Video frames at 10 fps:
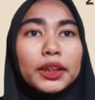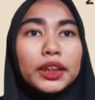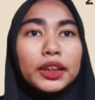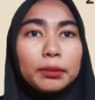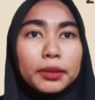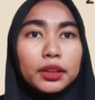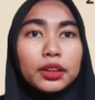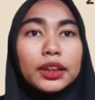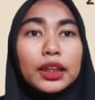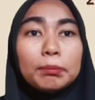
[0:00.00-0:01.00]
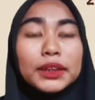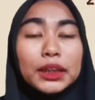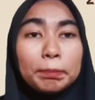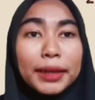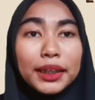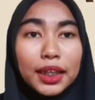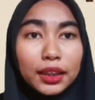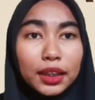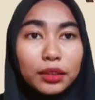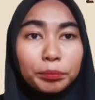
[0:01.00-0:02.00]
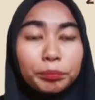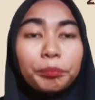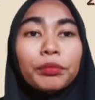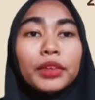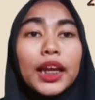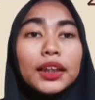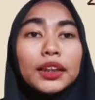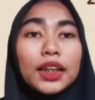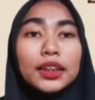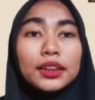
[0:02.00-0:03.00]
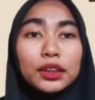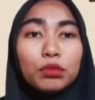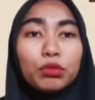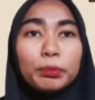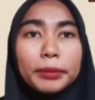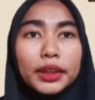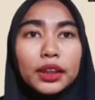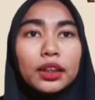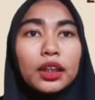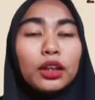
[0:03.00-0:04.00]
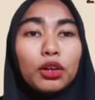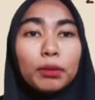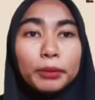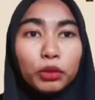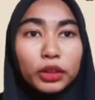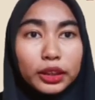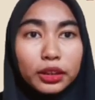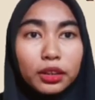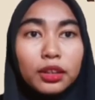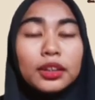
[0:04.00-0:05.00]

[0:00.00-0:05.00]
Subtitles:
menerima dan menyimpan data, and the answer would be computer.